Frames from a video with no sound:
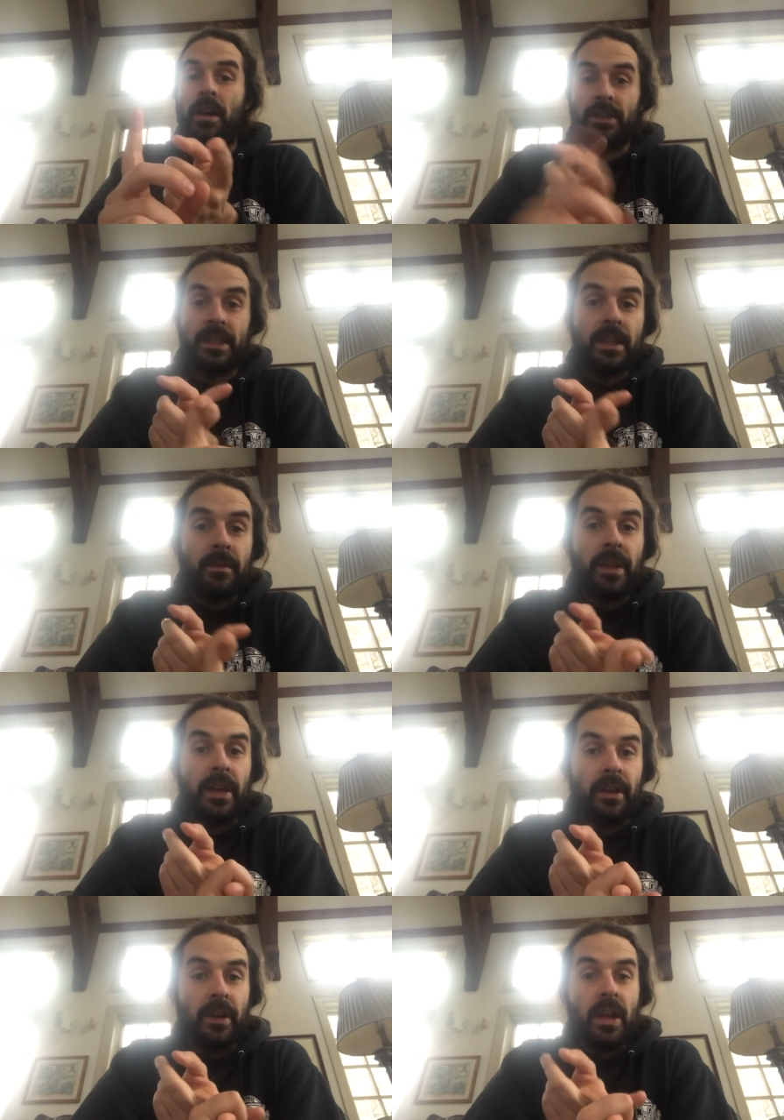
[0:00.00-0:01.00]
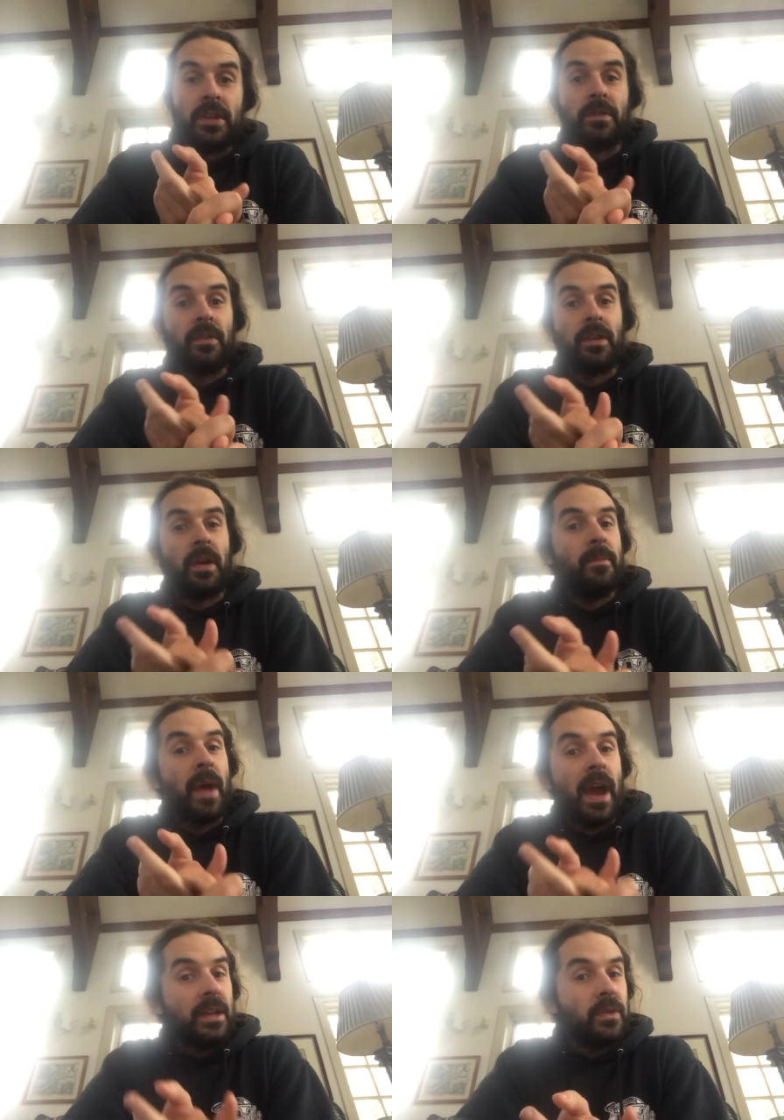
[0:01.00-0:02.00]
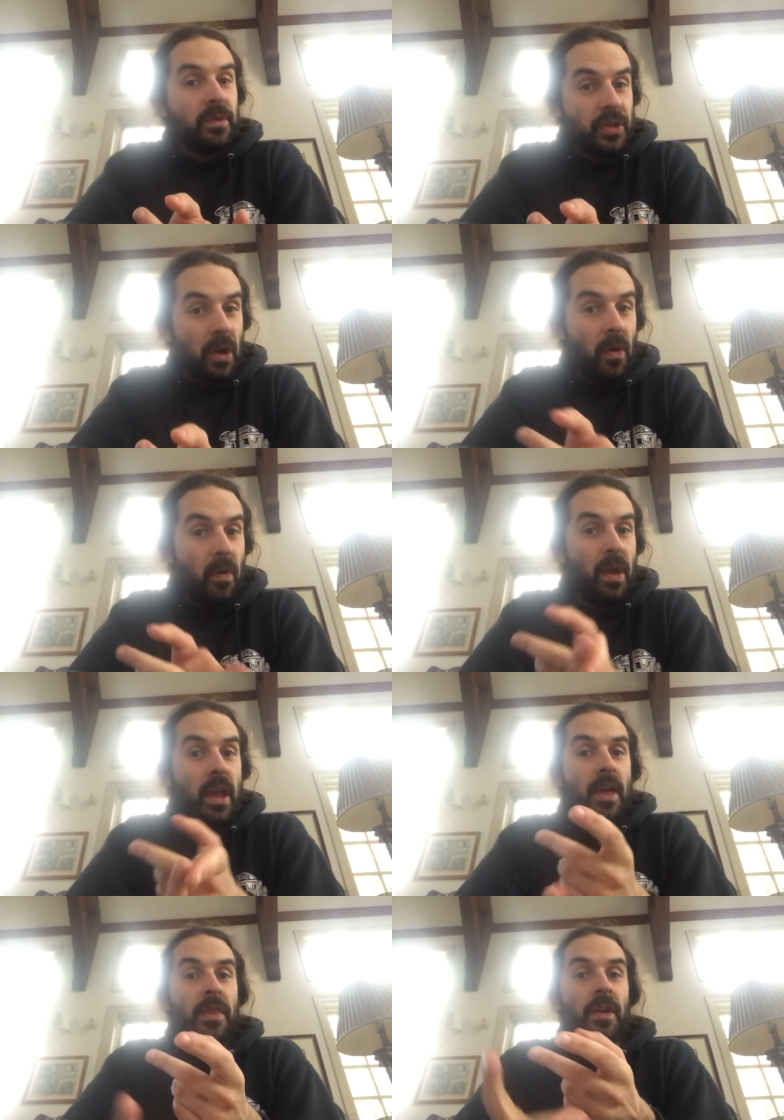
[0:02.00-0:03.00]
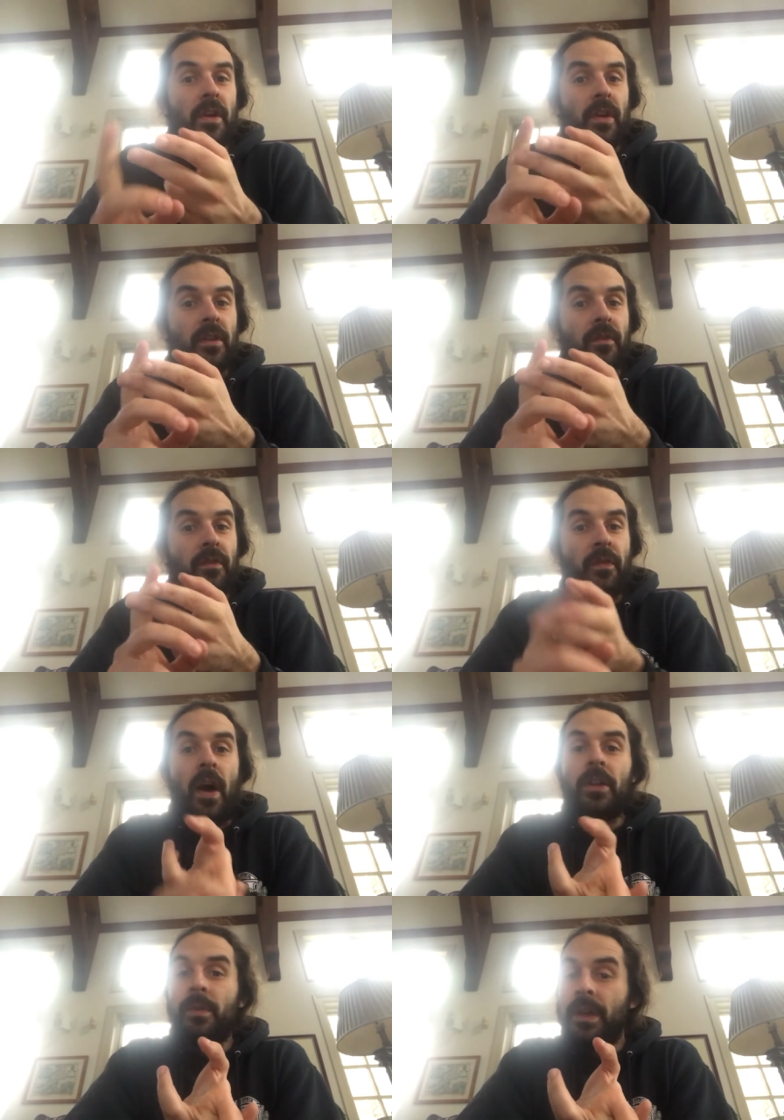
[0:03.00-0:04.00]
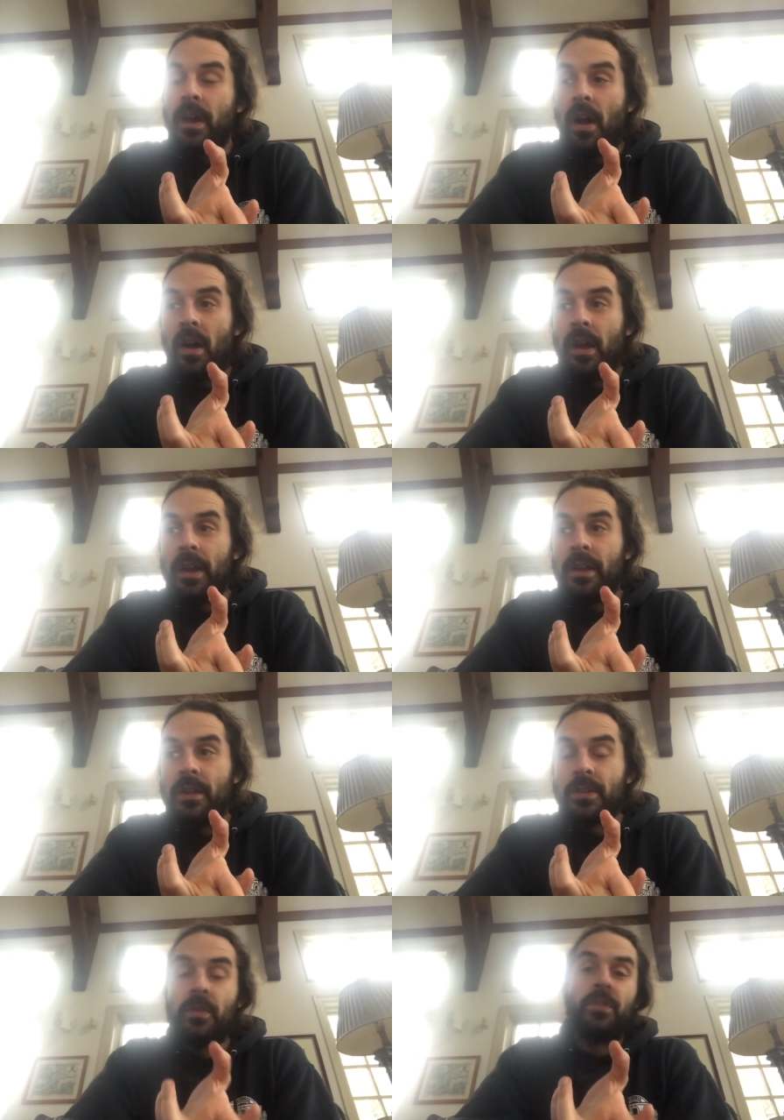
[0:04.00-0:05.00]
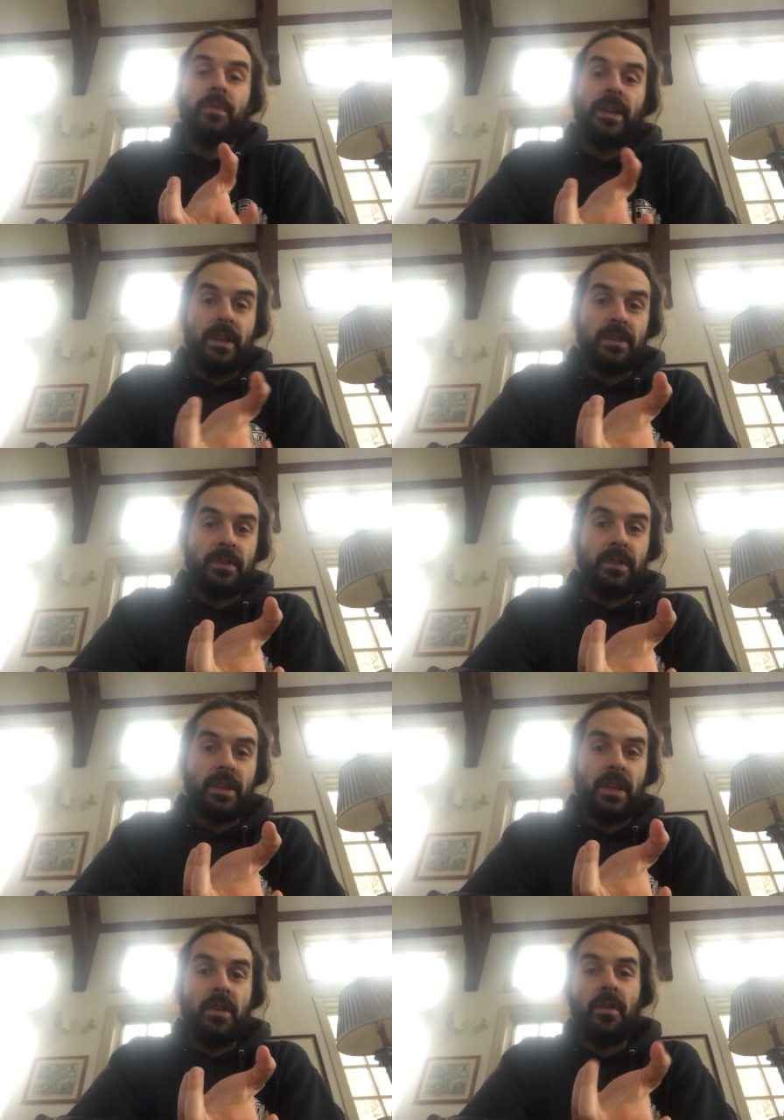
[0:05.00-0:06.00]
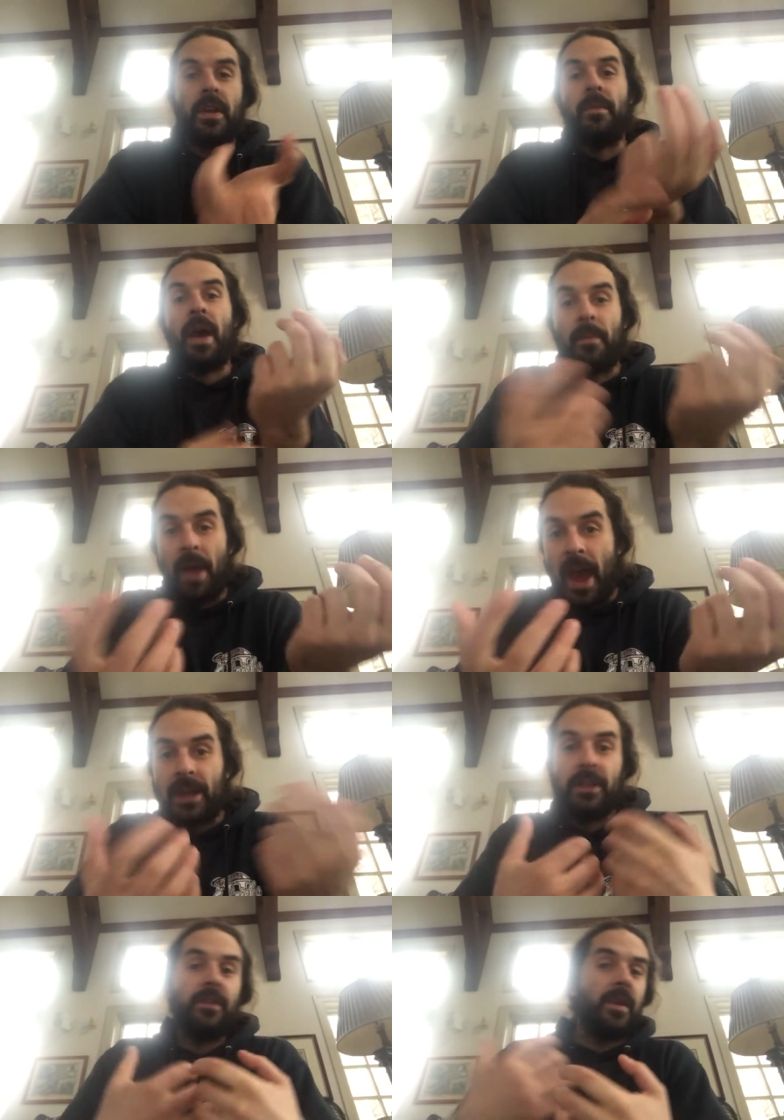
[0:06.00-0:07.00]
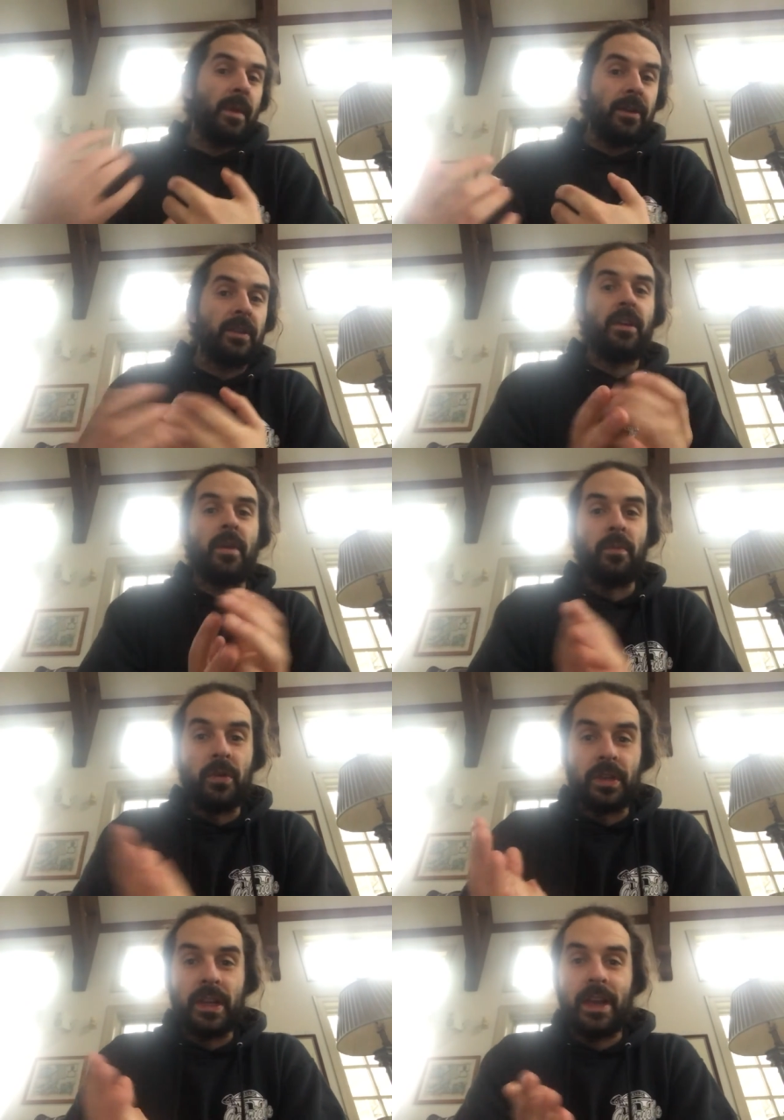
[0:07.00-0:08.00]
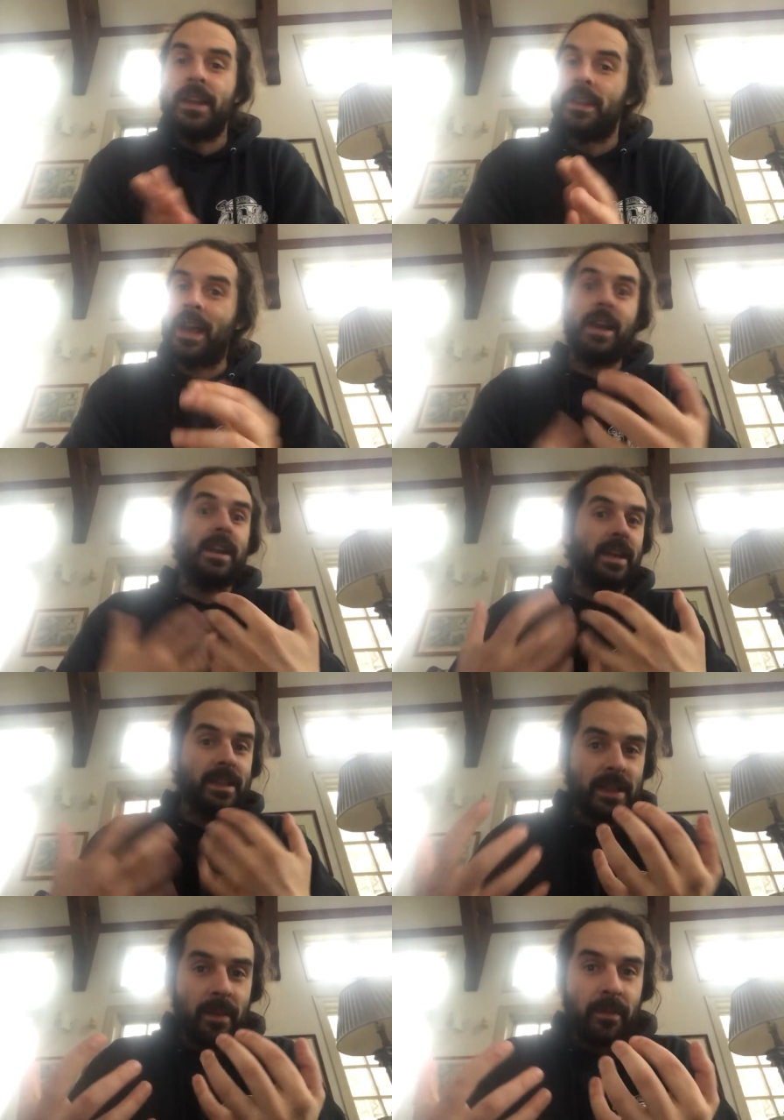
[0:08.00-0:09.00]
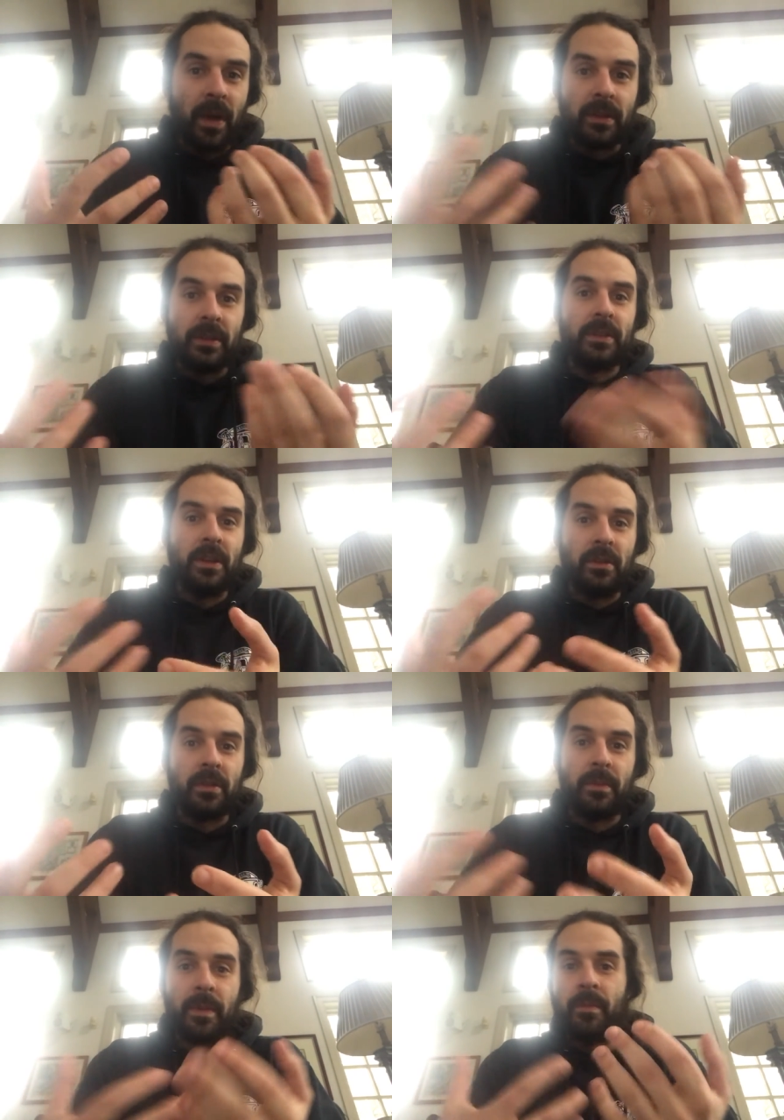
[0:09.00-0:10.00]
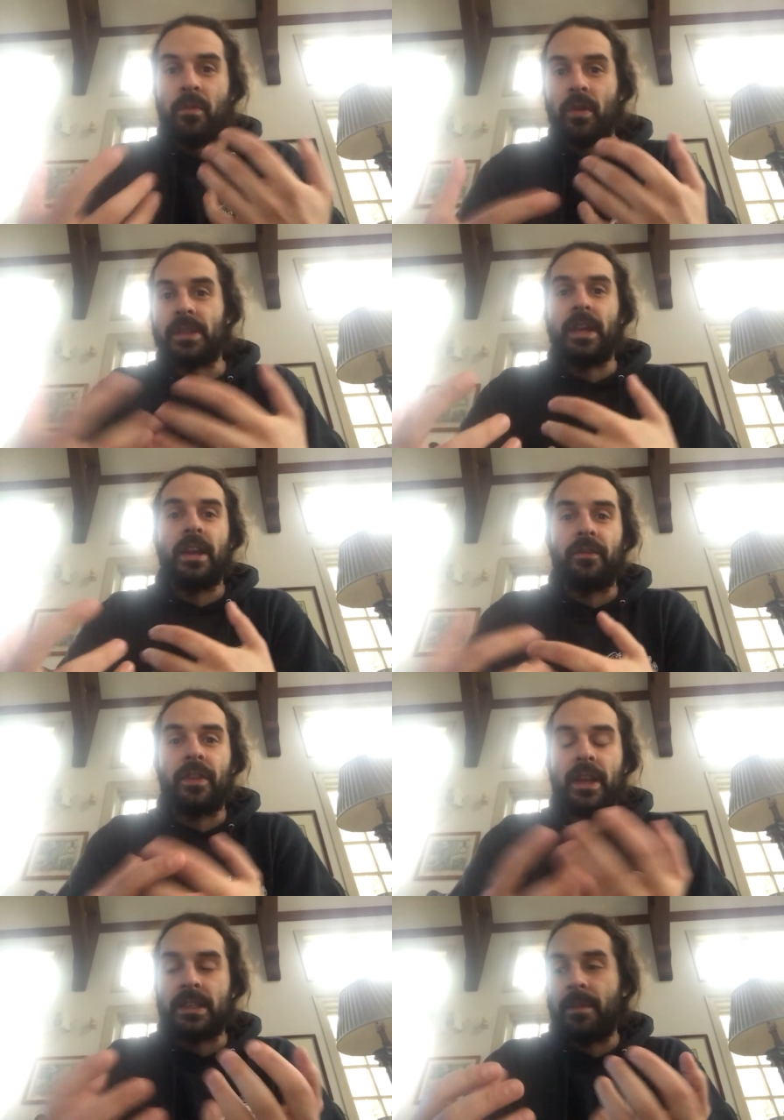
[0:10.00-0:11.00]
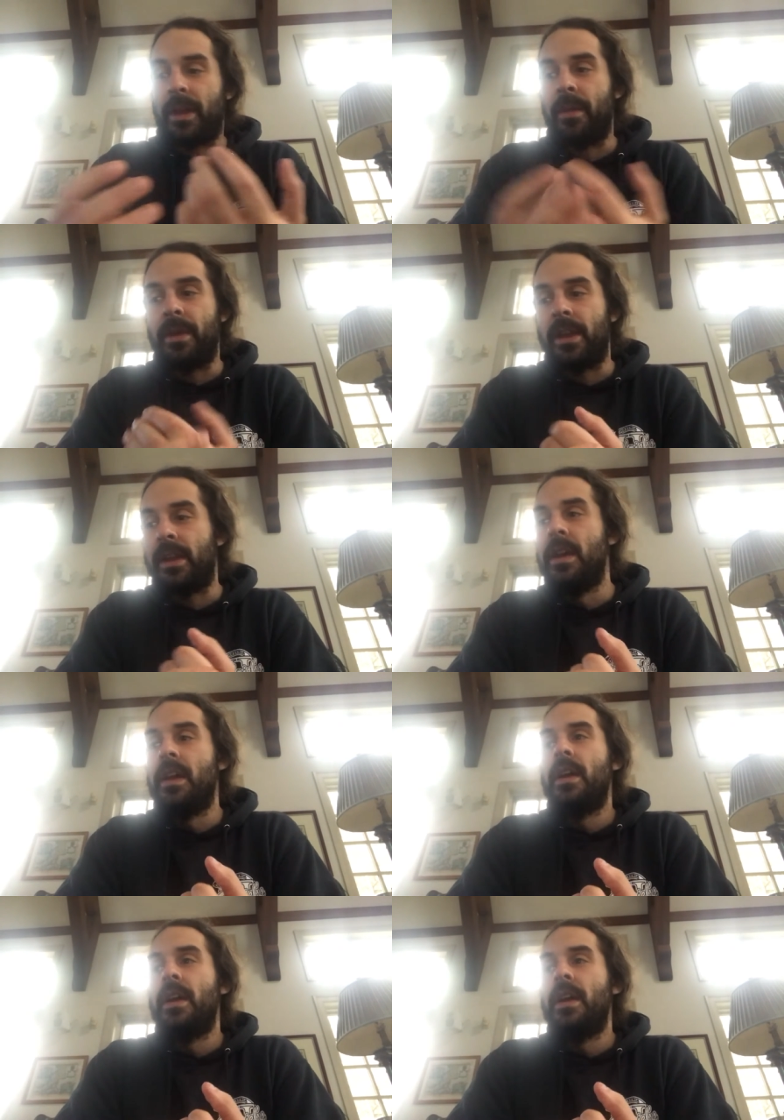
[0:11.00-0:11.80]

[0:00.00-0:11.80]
will see them later, so they'll come back to a show they're following on social media so that they know that I'm, I'm active and I'm out there and I'm pushing it, and that kind of gets them a, you know a little bit more excited for the next time I come in.